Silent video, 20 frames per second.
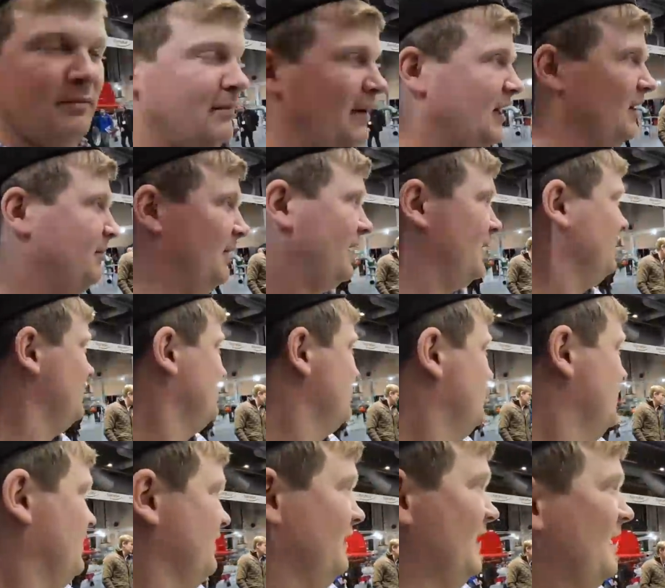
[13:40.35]
Bale Baron,
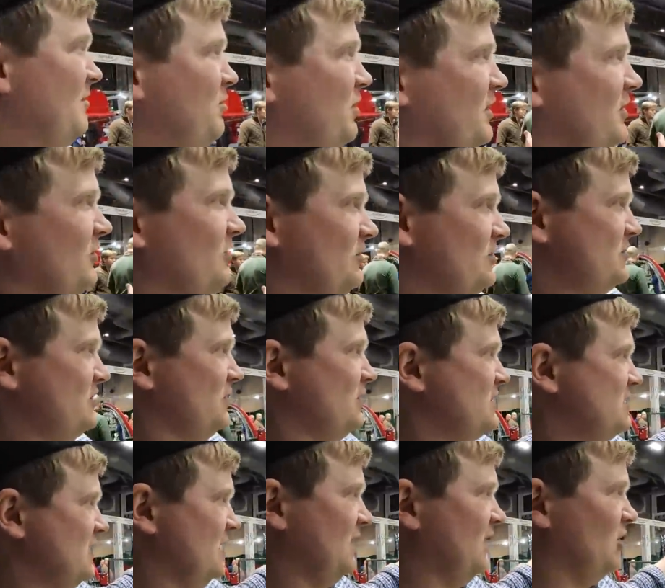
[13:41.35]
they're pretty cool. So
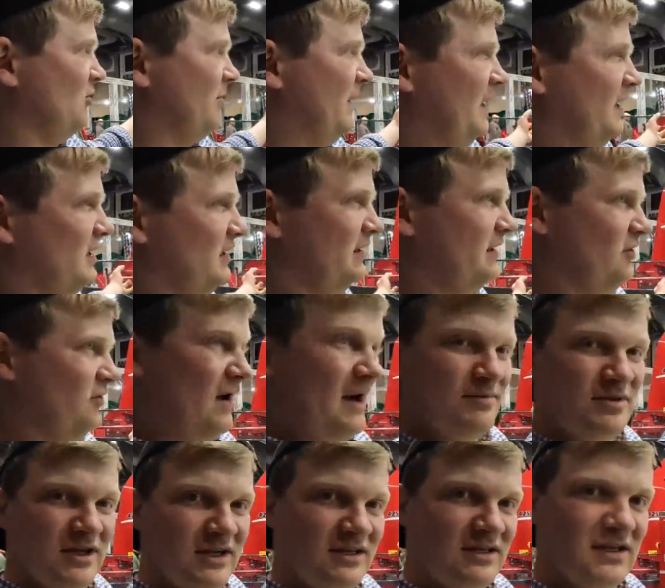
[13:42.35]
it's a little bale, and it
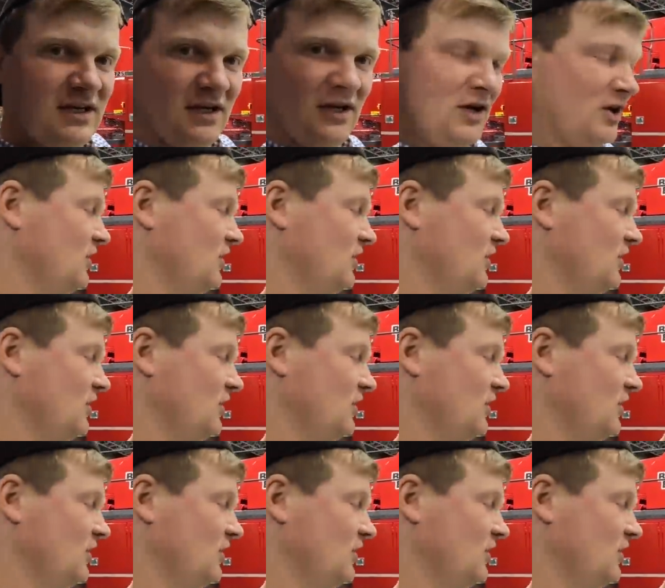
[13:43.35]
wraps it into